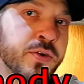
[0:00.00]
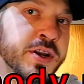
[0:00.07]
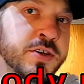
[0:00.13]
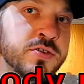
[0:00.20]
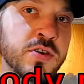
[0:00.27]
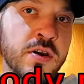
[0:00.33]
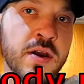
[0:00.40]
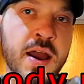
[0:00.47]

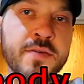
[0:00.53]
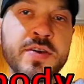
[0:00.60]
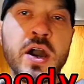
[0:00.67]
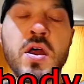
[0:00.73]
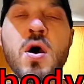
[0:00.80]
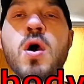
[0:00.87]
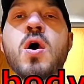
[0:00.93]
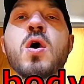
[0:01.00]
freezer, I've
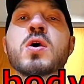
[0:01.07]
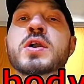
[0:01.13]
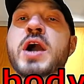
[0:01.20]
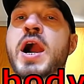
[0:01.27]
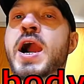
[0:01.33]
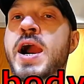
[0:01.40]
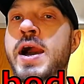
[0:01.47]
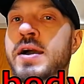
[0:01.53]
got all
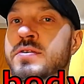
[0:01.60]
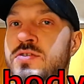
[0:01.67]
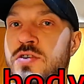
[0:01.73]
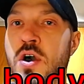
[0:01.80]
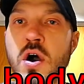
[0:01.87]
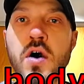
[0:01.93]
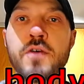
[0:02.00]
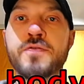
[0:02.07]
kinds
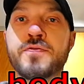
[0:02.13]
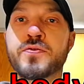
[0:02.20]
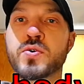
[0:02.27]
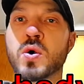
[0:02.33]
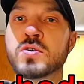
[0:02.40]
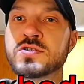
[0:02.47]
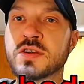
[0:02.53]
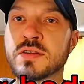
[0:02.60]
of
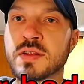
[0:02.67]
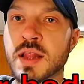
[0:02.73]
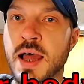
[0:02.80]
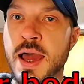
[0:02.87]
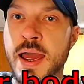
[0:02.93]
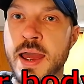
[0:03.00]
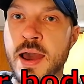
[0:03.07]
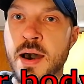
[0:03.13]
frozen
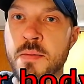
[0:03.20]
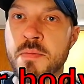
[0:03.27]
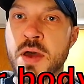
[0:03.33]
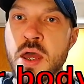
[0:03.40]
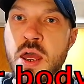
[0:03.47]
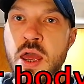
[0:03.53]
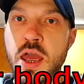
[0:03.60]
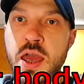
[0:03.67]
lamb
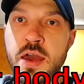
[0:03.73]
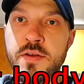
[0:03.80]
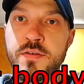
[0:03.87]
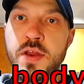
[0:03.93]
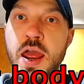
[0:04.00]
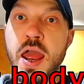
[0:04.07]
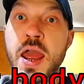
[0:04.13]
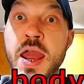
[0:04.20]
and
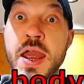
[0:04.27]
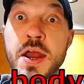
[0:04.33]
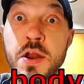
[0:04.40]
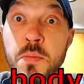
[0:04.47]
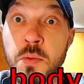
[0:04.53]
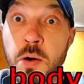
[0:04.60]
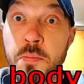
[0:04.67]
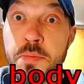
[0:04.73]

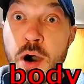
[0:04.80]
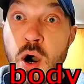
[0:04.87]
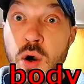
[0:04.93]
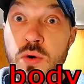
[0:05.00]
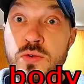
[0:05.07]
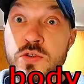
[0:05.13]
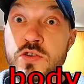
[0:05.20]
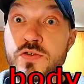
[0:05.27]
animal
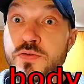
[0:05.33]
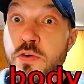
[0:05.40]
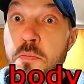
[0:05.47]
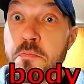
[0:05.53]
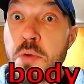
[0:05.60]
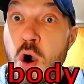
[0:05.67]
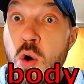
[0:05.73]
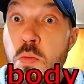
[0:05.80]
bones for
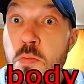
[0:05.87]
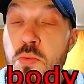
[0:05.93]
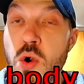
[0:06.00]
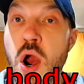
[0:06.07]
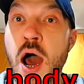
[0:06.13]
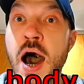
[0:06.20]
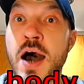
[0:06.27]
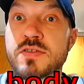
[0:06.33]
bone
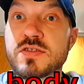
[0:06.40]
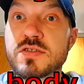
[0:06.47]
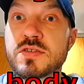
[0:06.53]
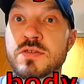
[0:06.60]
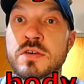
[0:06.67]
broths.